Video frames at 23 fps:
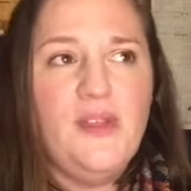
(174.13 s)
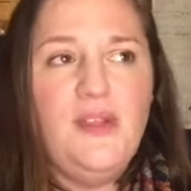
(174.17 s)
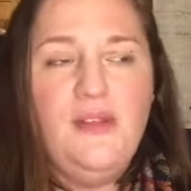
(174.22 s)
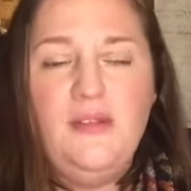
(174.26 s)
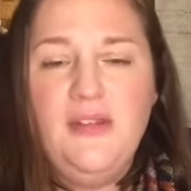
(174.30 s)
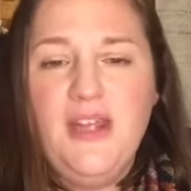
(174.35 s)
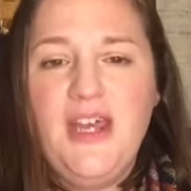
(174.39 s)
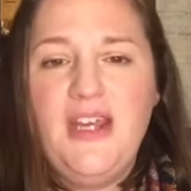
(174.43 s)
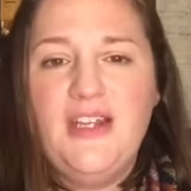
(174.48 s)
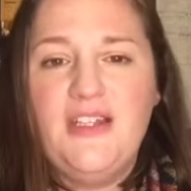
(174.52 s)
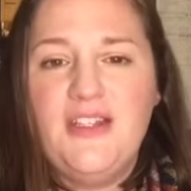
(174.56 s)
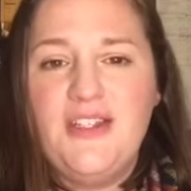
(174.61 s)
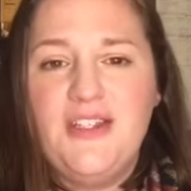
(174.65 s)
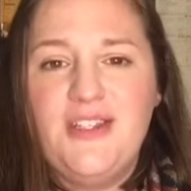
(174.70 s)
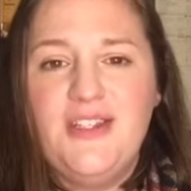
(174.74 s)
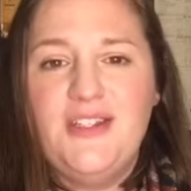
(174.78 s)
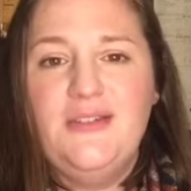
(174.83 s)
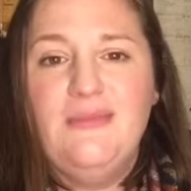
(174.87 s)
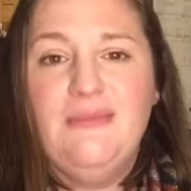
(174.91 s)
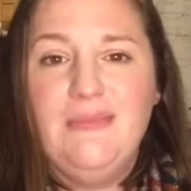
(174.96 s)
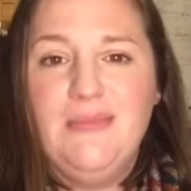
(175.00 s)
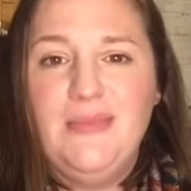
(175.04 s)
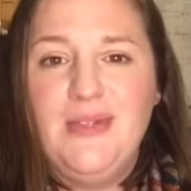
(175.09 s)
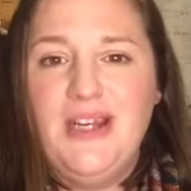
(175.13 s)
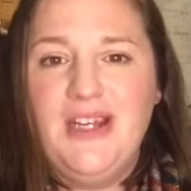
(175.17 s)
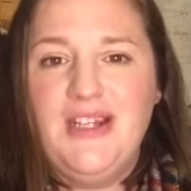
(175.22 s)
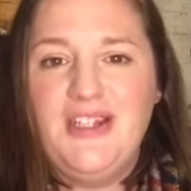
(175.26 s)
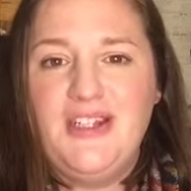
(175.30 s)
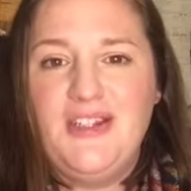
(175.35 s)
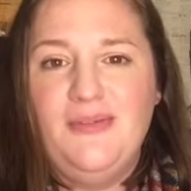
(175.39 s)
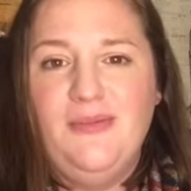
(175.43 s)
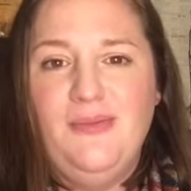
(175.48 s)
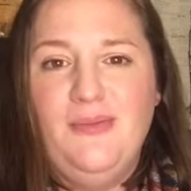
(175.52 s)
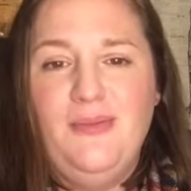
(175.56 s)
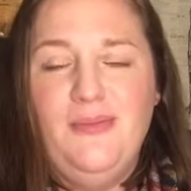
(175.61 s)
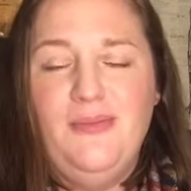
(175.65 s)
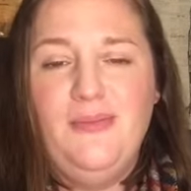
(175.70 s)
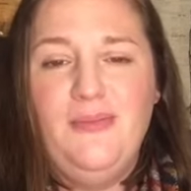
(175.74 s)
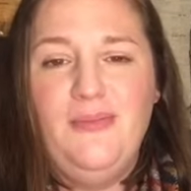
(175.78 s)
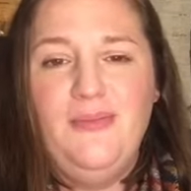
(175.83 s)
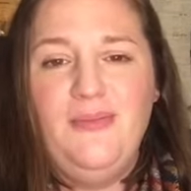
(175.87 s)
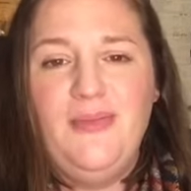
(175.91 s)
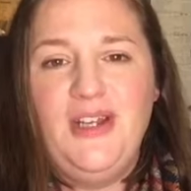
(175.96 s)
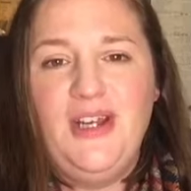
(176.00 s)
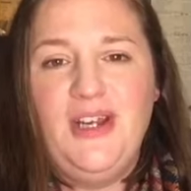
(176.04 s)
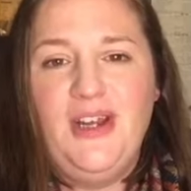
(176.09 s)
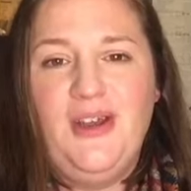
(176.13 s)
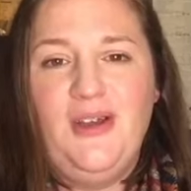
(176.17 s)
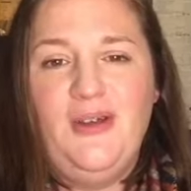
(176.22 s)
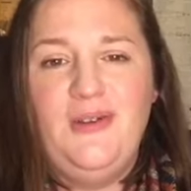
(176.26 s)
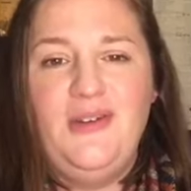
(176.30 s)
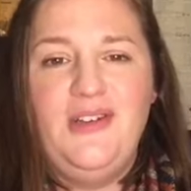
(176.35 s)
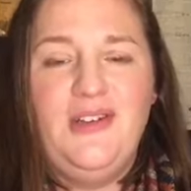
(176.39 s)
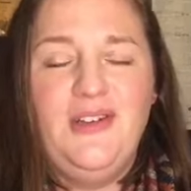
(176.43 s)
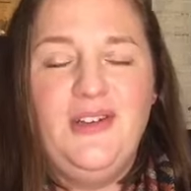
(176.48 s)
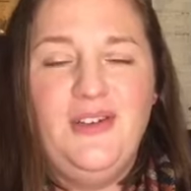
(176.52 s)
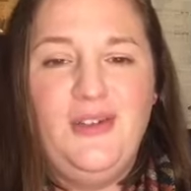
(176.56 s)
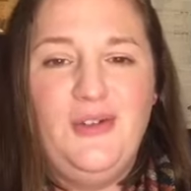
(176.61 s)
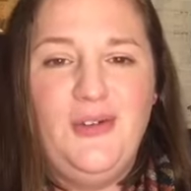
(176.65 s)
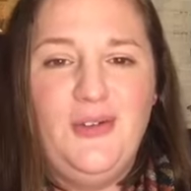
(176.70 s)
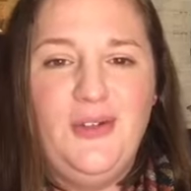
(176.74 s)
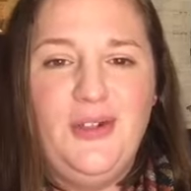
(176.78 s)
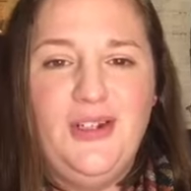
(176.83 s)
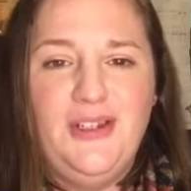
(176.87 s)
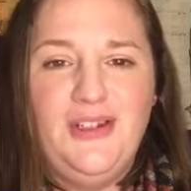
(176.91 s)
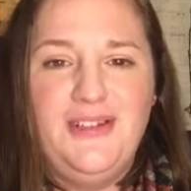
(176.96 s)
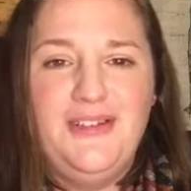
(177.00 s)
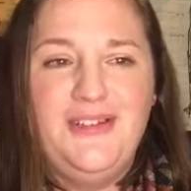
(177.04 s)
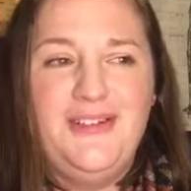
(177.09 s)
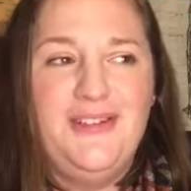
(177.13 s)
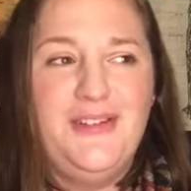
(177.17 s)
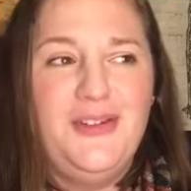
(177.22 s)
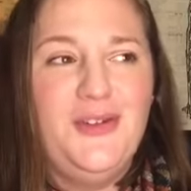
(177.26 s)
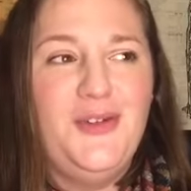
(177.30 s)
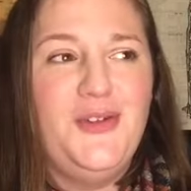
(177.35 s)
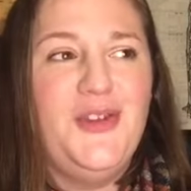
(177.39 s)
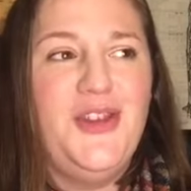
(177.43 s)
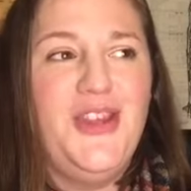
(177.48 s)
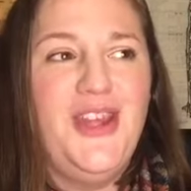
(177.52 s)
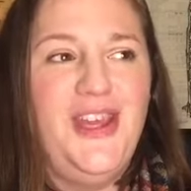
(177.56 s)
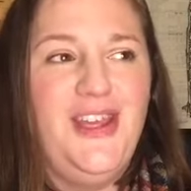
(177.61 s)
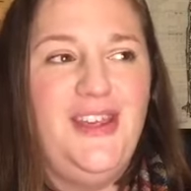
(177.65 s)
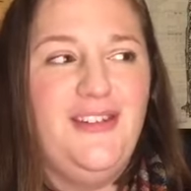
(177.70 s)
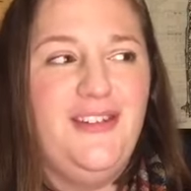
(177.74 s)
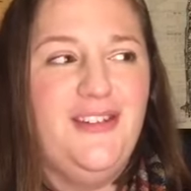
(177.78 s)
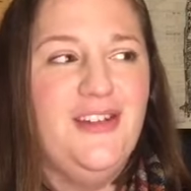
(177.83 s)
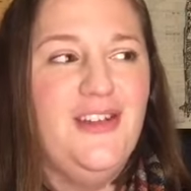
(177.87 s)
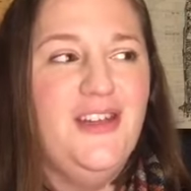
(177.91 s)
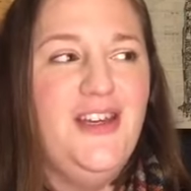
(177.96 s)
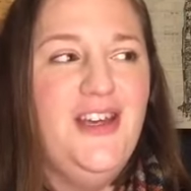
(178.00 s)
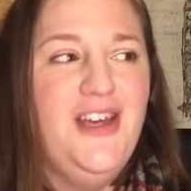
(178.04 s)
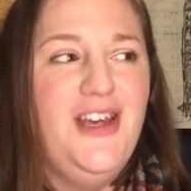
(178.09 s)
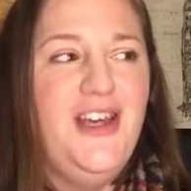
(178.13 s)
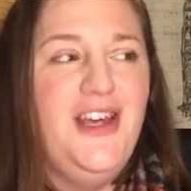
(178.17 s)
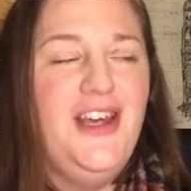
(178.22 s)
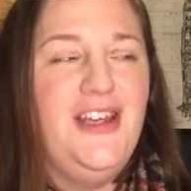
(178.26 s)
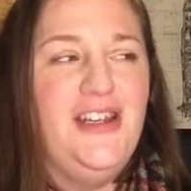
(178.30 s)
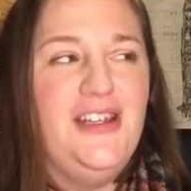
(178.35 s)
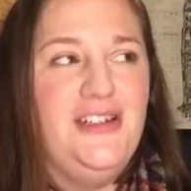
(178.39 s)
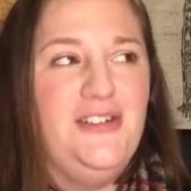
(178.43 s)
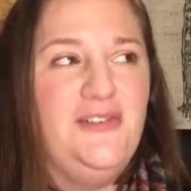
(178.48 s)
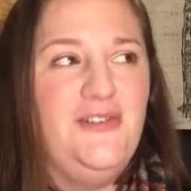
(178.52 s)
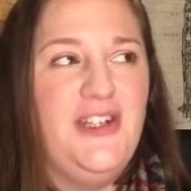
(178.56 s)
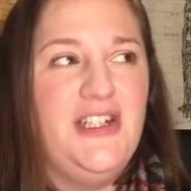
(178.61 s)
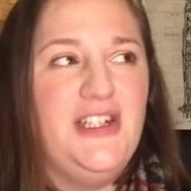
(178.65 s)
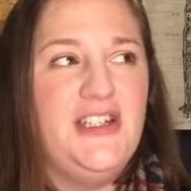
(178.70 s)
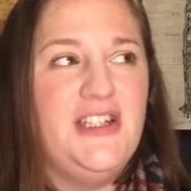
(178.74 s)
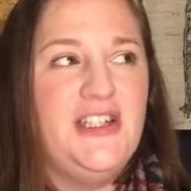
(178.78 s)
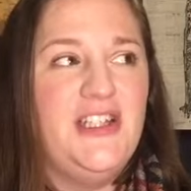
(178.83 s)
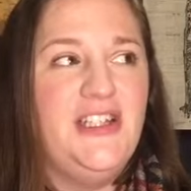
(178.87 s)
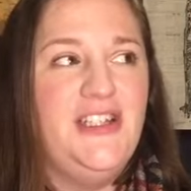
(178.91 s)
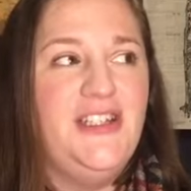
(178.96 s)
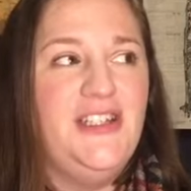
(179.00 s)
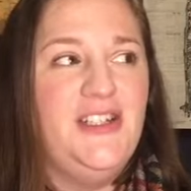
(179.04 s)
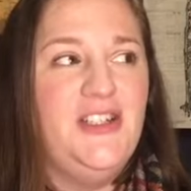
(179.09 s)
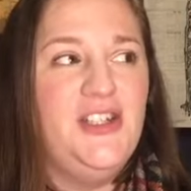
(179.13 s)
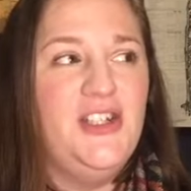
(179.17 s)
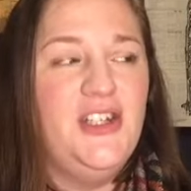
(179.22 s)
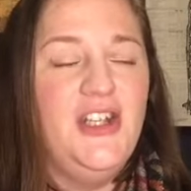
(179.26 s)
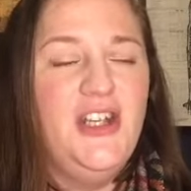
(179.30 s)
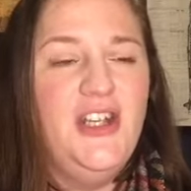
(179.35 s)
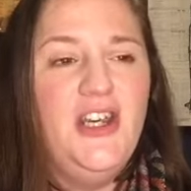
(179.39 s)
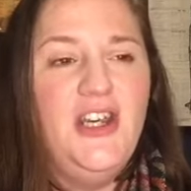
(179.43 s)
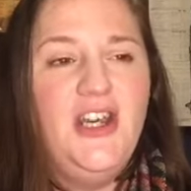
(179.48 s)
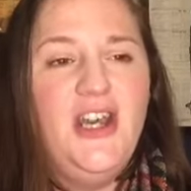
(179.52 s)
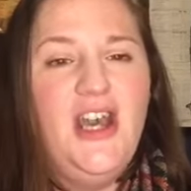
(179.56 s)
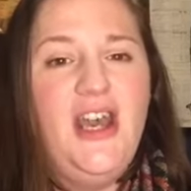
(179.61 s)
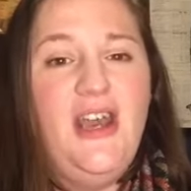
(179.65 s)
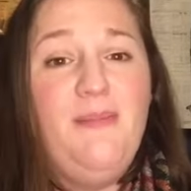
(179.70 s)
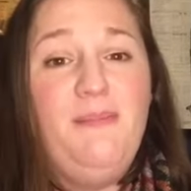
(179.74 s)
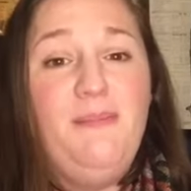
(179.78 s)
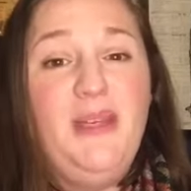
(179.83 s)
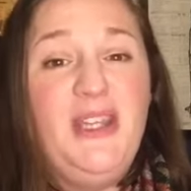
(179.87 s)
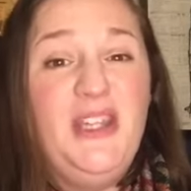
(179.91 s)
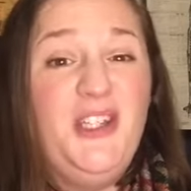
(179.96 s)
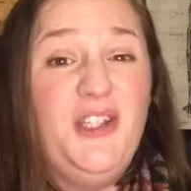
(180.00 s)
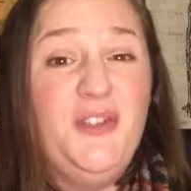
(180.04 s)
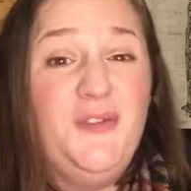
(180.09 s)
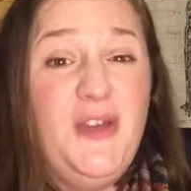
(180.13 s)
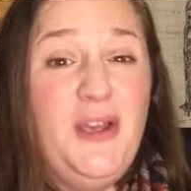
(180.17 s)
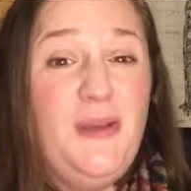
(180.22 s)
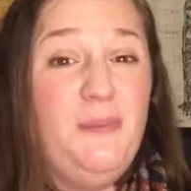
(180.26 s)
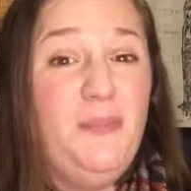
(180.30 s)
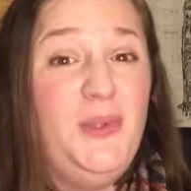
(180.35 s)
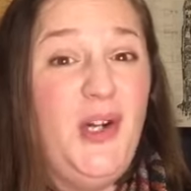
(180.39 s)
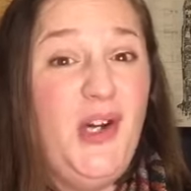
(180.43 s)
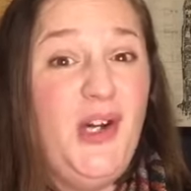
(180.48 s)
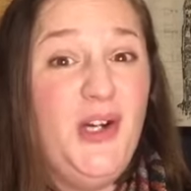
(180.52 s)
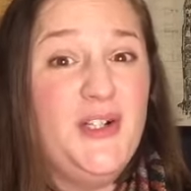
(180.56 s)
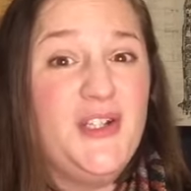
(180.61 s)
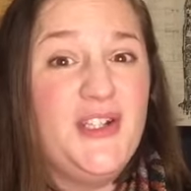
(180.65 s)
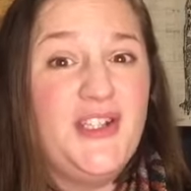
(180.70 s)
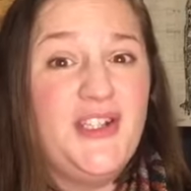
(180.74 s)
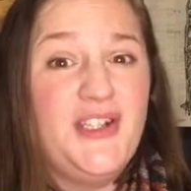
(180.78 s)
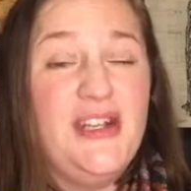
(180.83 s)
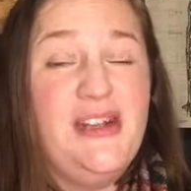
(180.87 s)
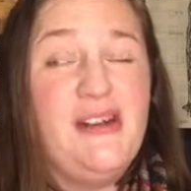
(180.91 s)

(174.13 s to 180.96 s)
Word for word: That's that's a you know good a good thing, an advantage. And um, being your own boss, like